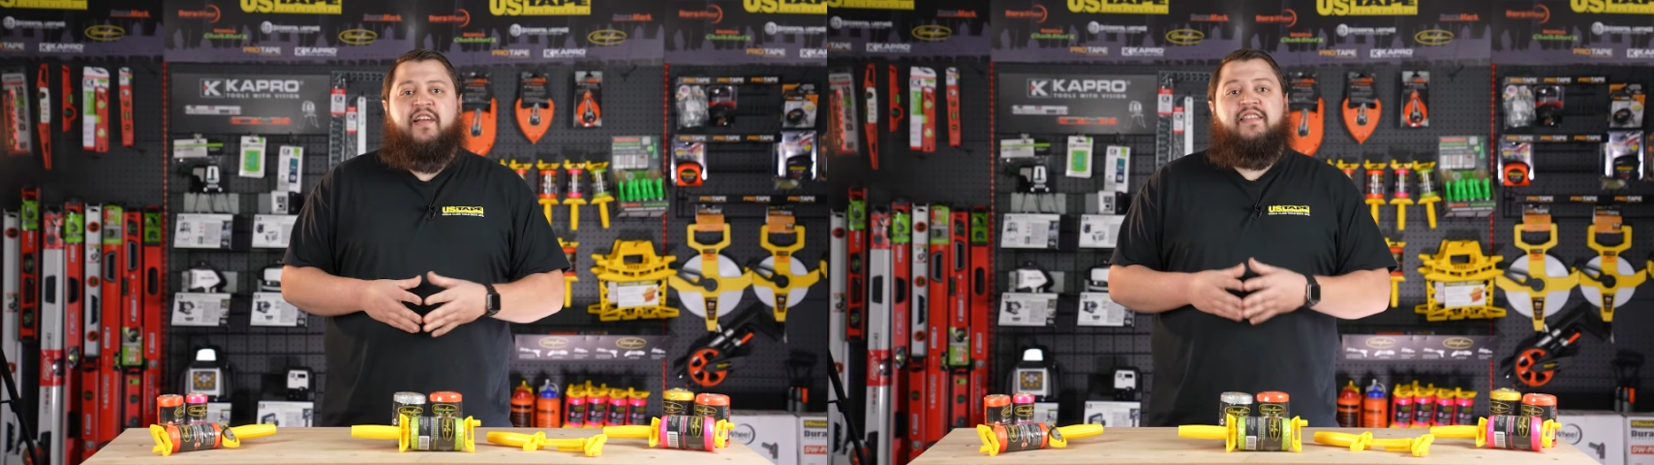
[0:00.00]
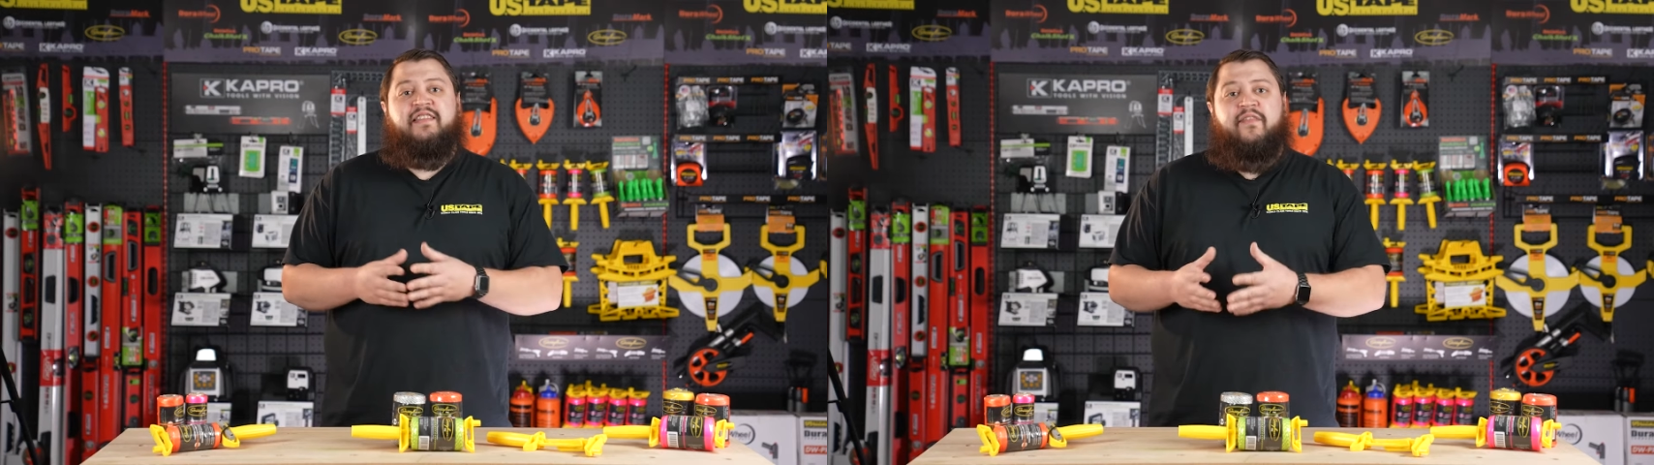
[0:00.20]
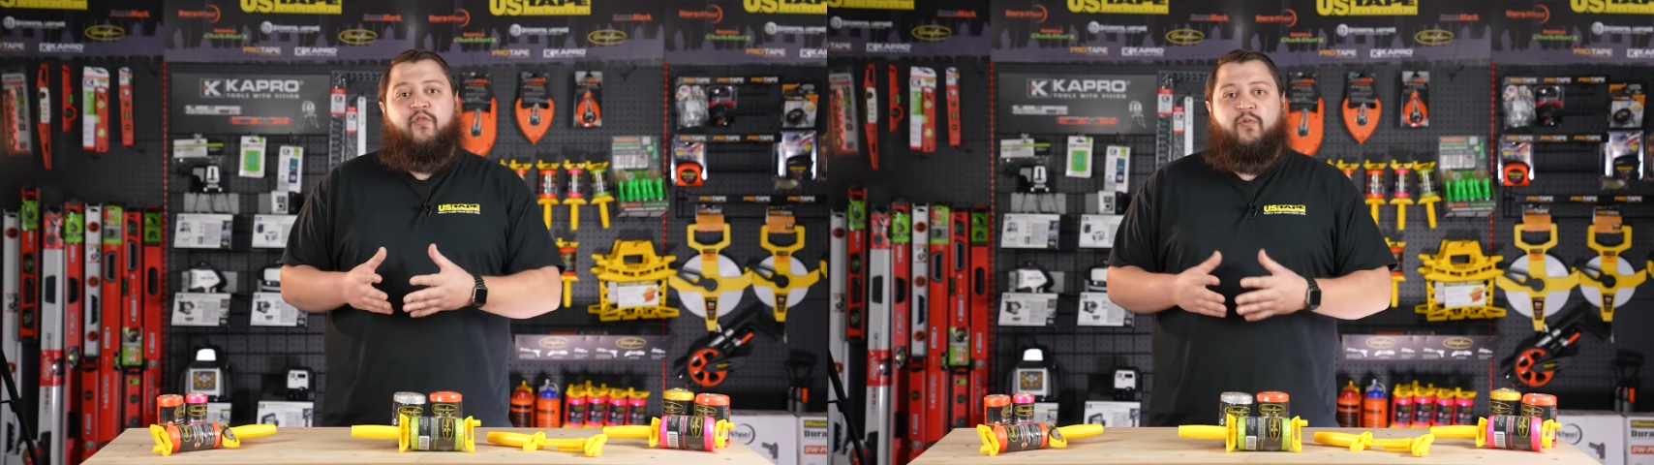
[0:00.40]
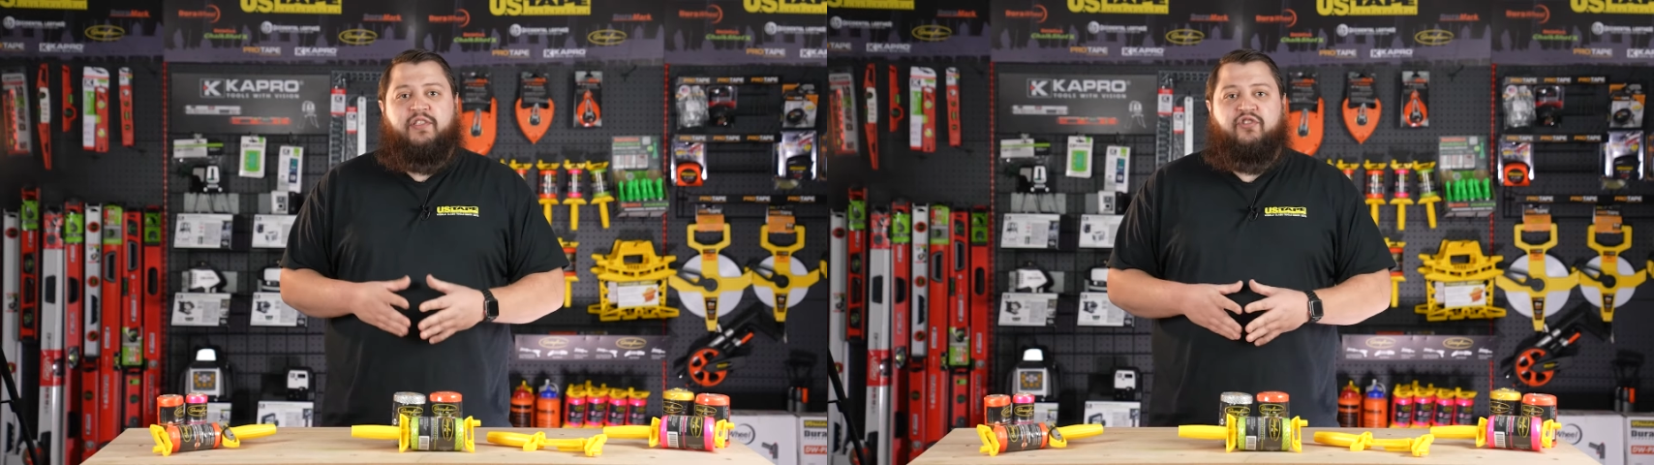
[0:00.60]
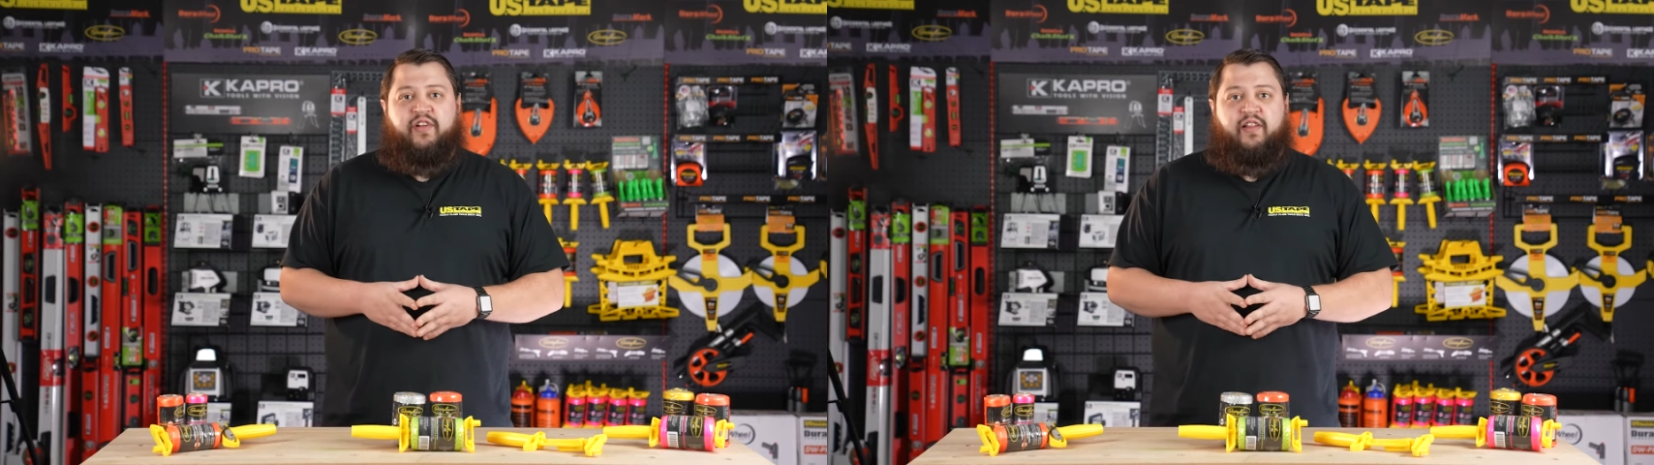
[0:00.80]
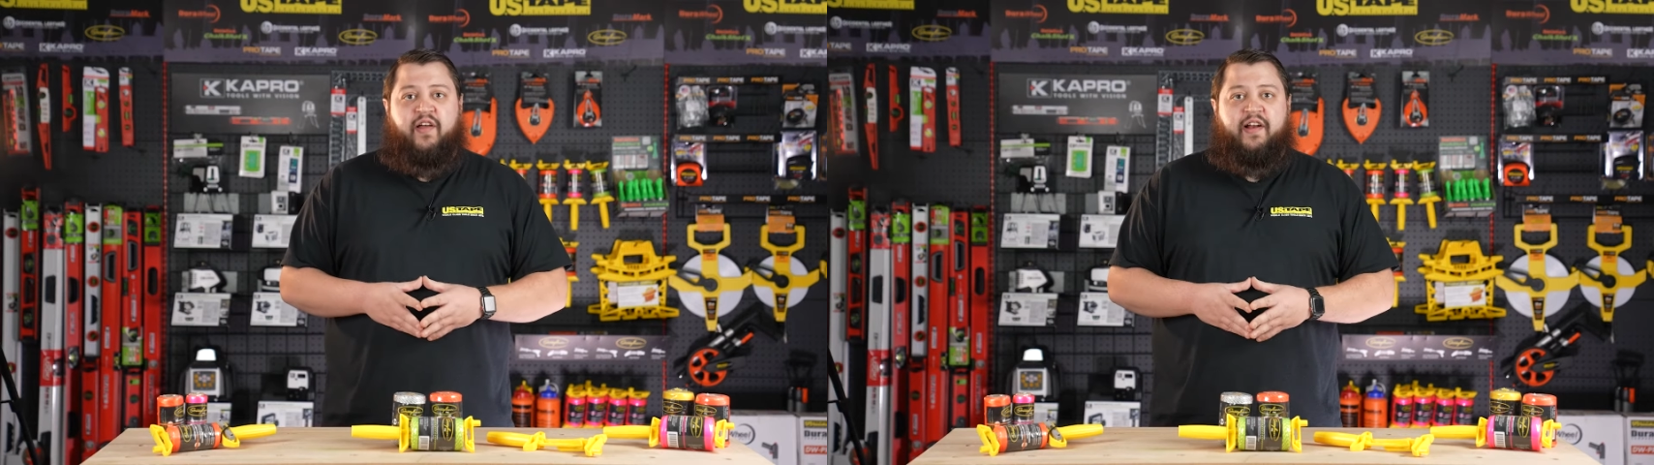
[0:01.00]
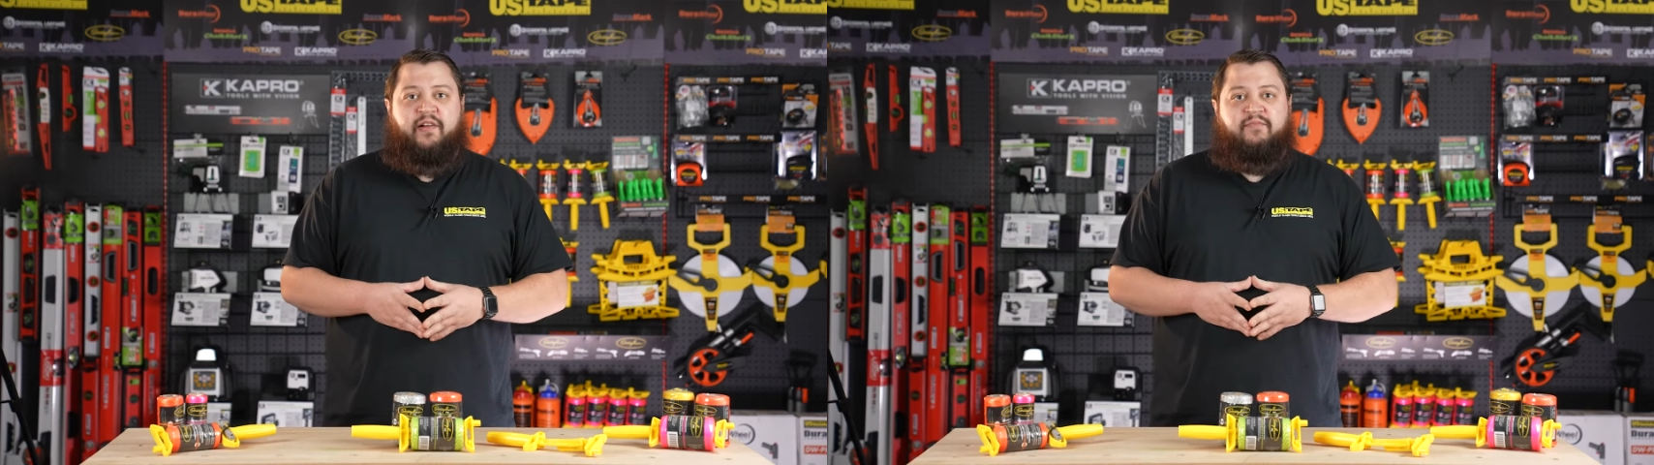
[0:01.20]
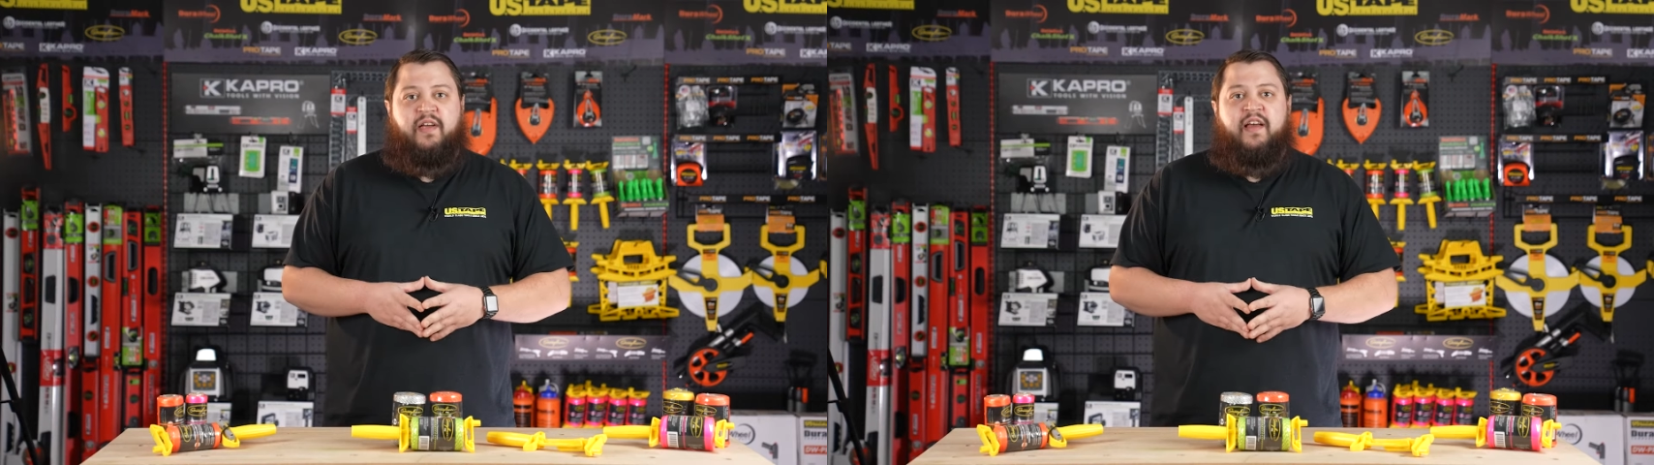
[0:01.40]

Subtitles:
is LevelWiz Stringliner.